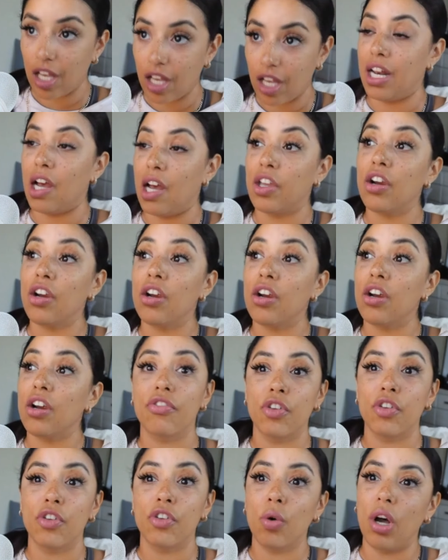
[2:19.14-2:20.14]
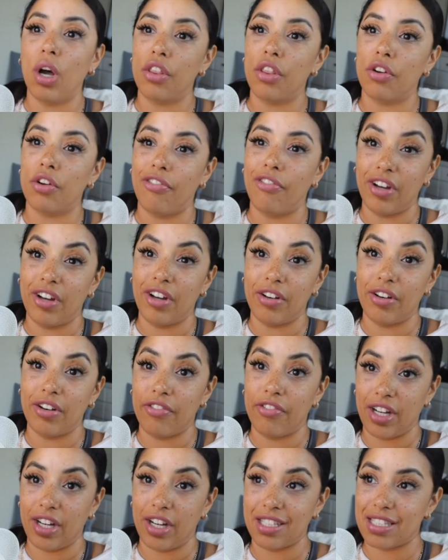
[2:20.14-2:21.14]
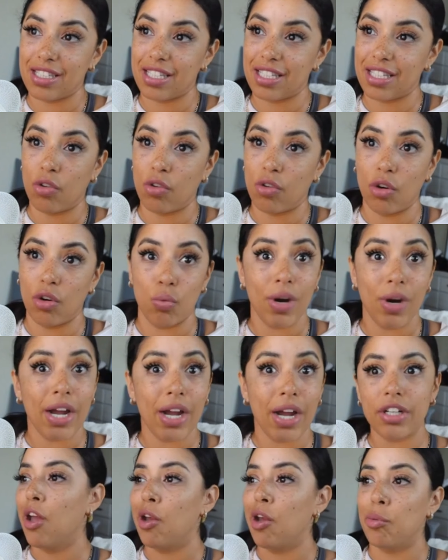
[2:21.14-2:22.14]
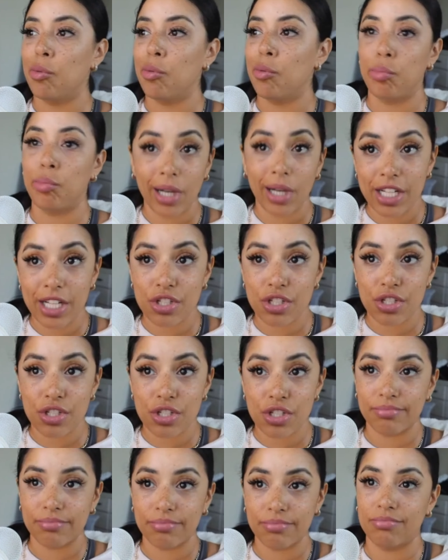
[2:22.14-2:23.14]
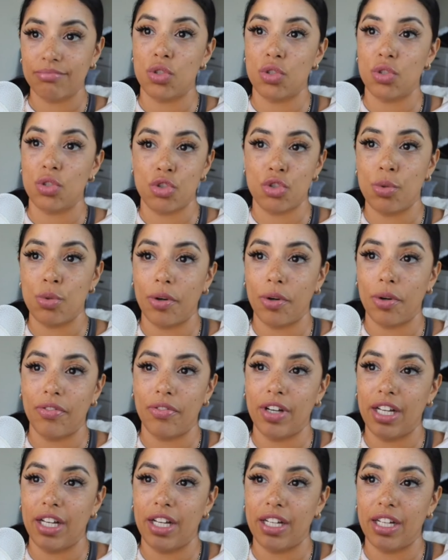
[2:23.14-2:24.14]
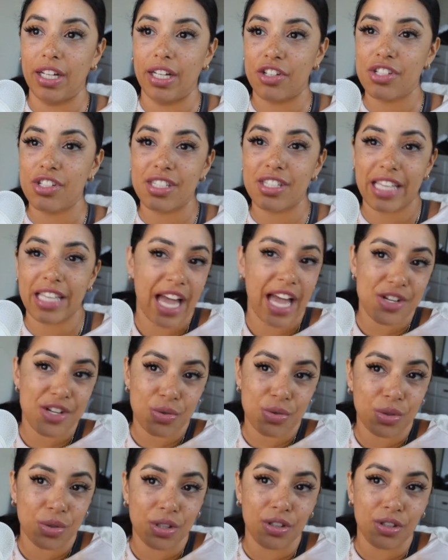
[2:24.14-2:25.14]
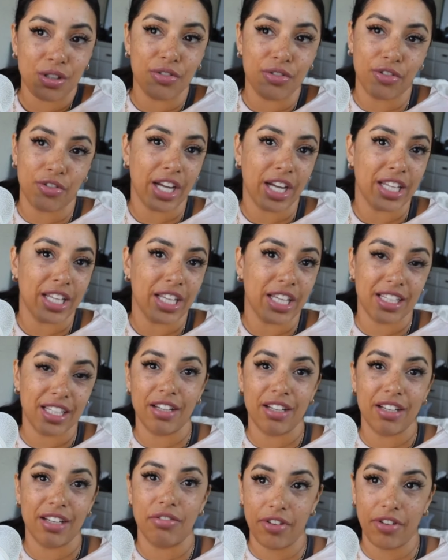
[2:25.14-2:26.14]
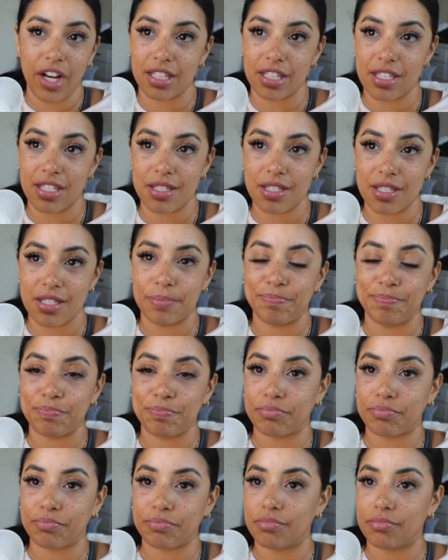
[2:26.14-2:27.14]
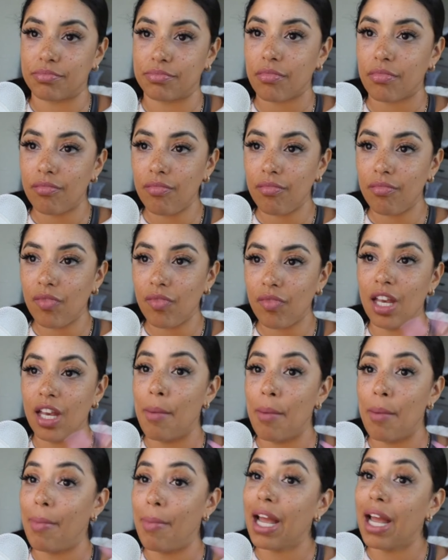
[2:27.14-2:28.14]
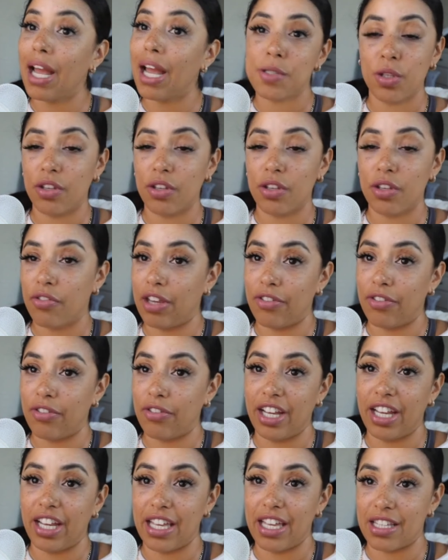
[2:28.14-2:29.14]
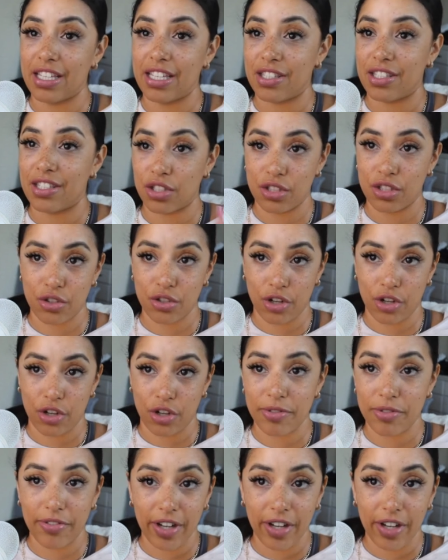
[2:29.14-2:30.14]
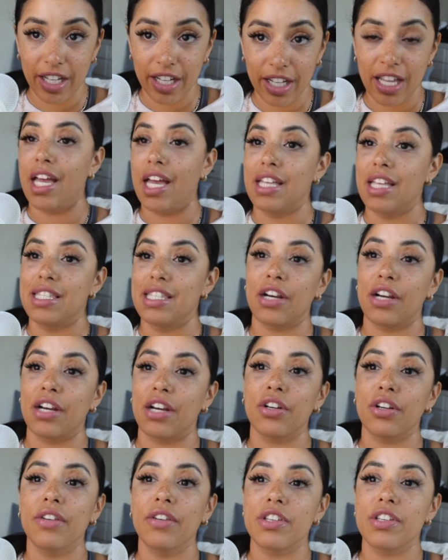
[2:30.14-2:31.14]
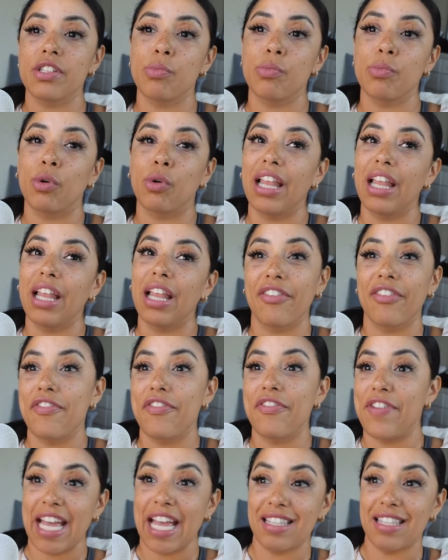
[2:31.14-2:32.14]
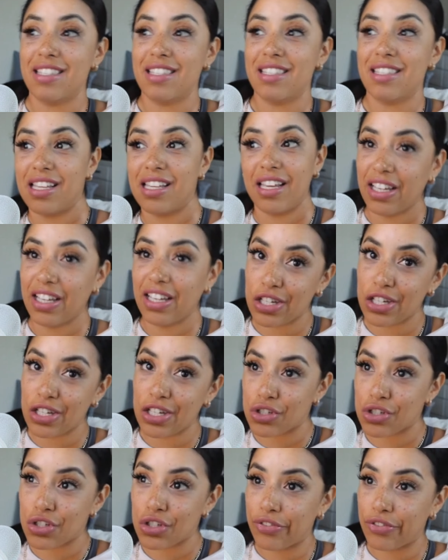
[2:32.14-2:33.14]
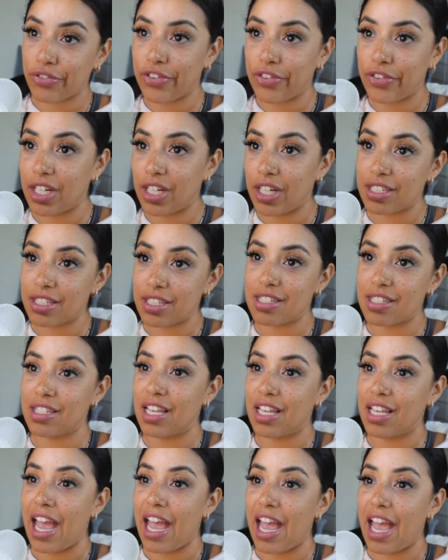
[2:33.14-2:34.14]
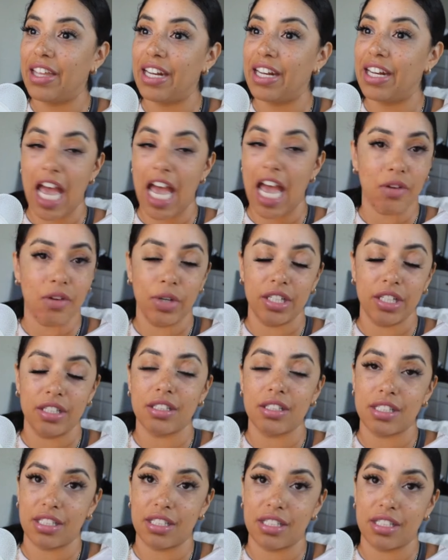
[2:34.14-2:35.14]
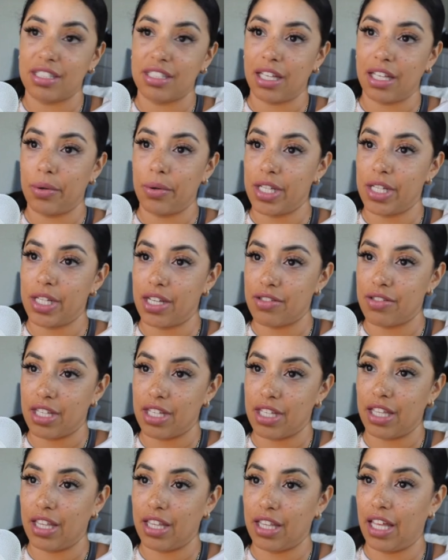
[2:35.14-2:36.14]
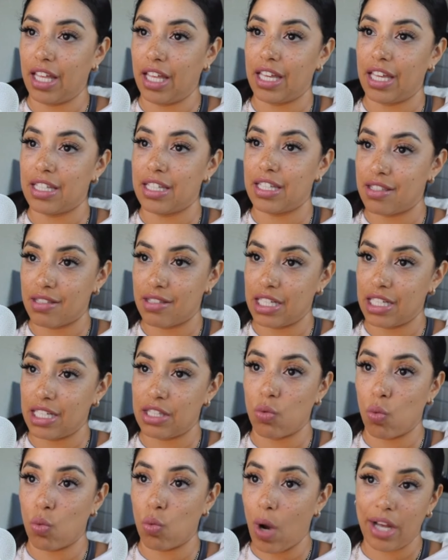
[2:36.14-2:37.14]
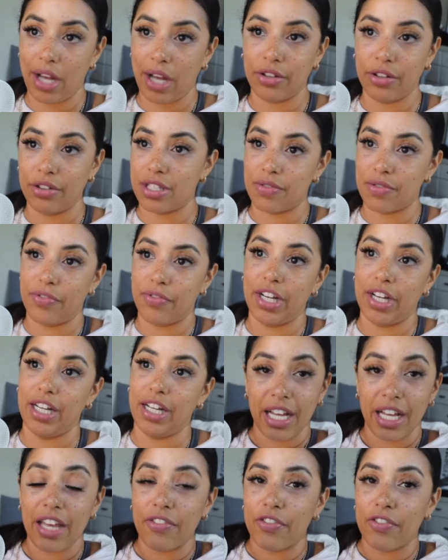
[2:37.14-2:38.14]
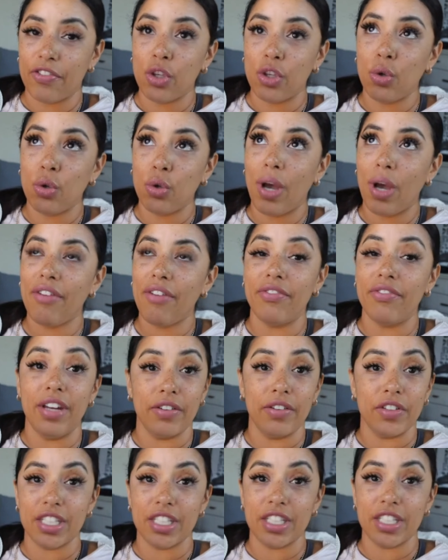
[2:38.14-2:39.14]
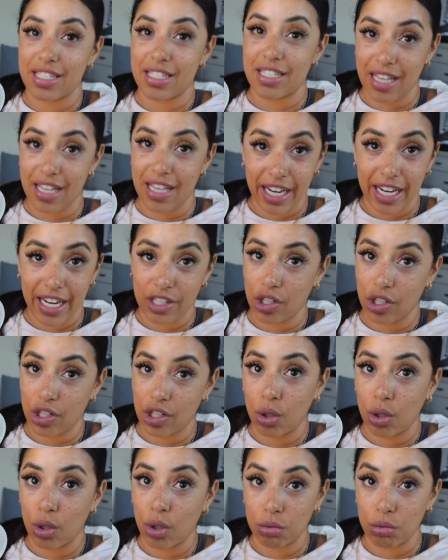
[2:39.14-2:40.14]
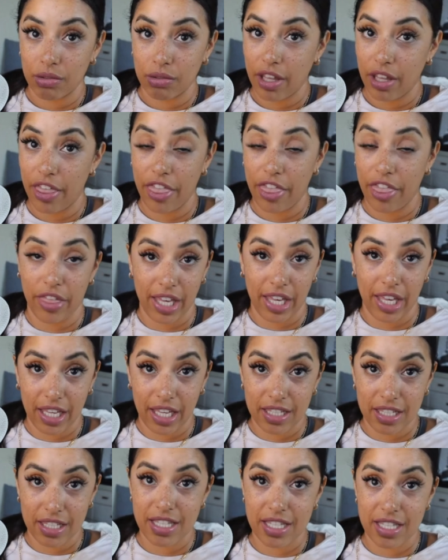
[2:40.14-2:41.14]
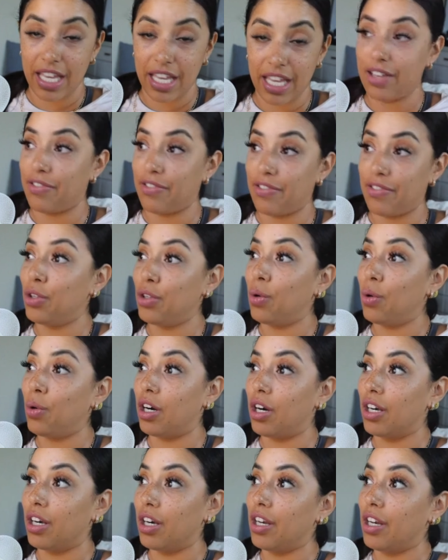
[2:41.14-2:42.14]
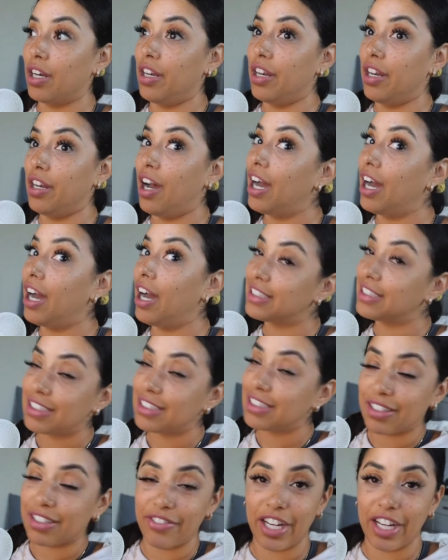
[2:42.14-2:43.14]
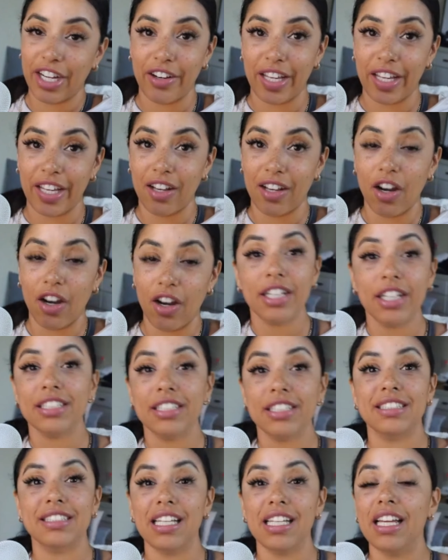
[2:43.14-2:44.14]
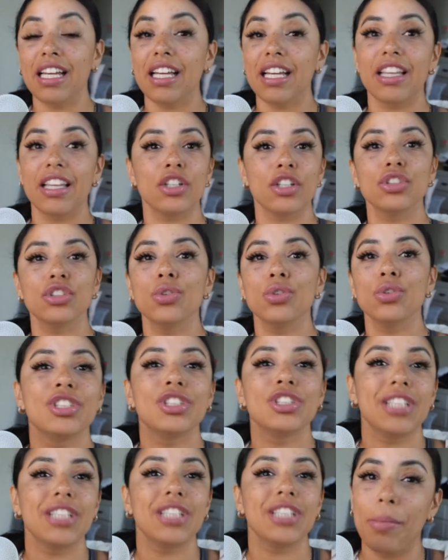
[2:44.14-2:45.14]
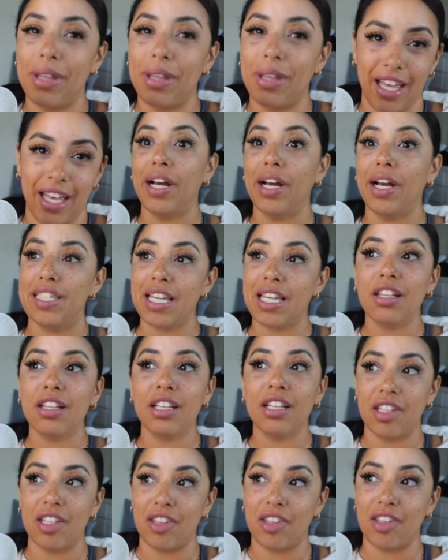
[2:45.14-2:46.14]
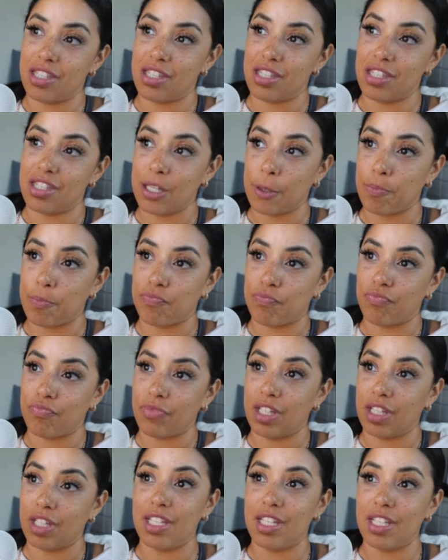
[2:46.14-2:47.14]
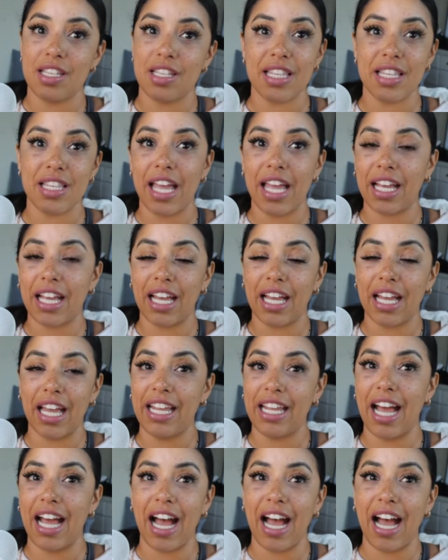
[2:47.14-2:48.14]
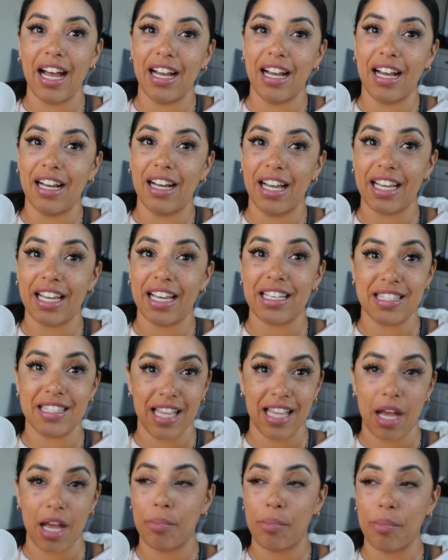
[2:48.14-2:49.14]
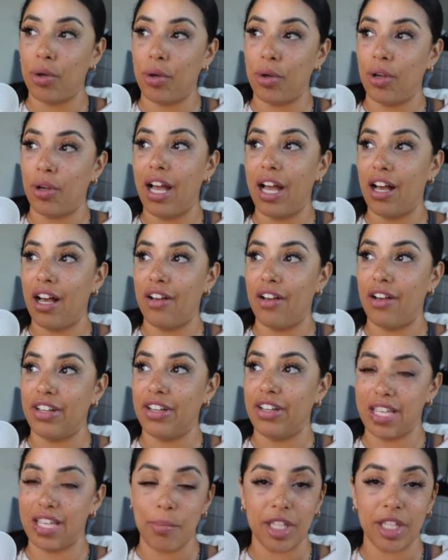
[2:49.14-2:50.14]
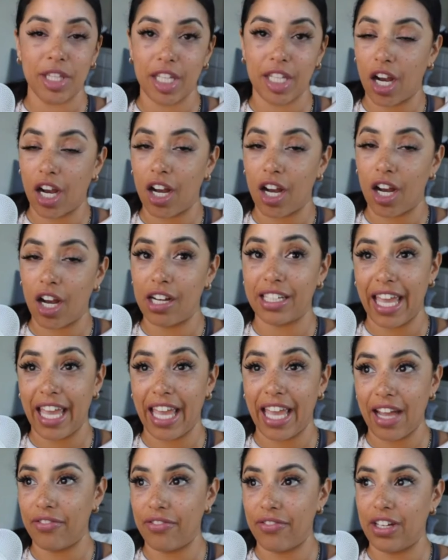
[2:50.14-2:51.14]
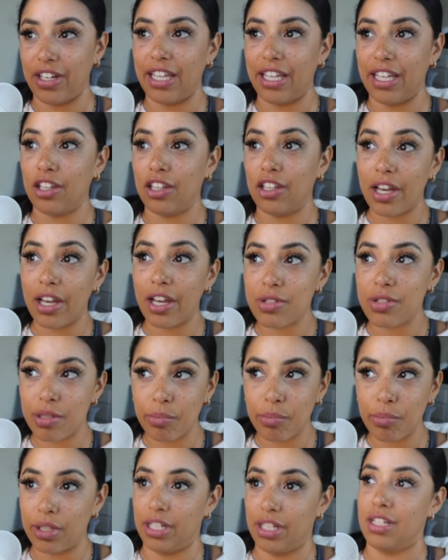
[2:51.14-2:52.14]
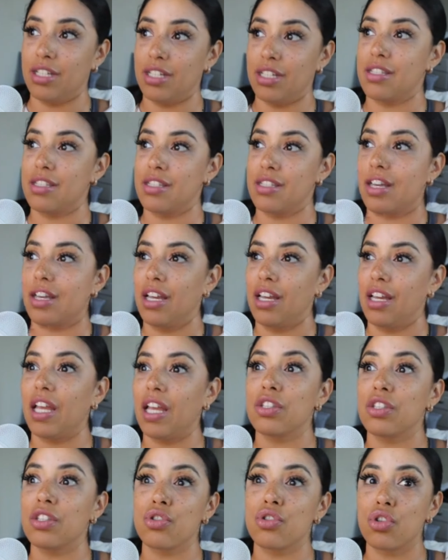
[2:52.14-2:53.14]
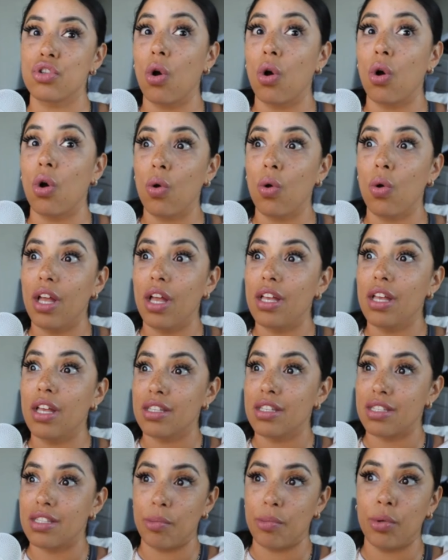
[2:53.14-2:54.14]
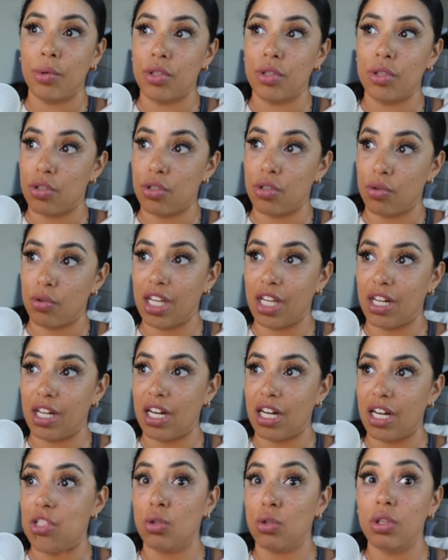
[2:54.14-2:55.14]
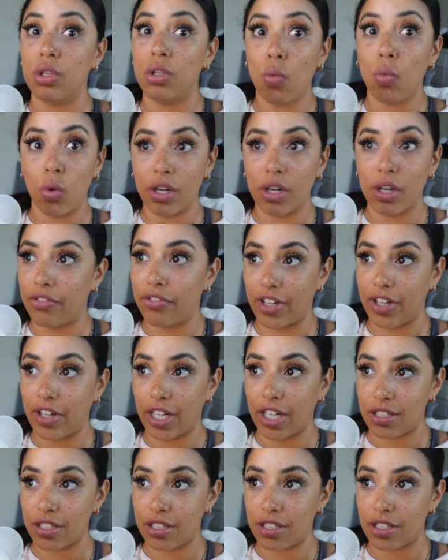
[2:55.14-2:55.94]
Here are a few other fun fonts like Rounded, Brush. Those are super fun. They're just casual, friendly fonts. My absolute favorite is Script font. Decorative is more like fancy-ish fonts. And then Handwritten is exactly what it sounds like. Like it's wild, it's fun. If you have never designed your own things, if you are not very artsy, there's no shame in that. Take a look at this. This is like an example of a template that I got on Canva, and look how simple it is. It's so simple to read, and it's only one font.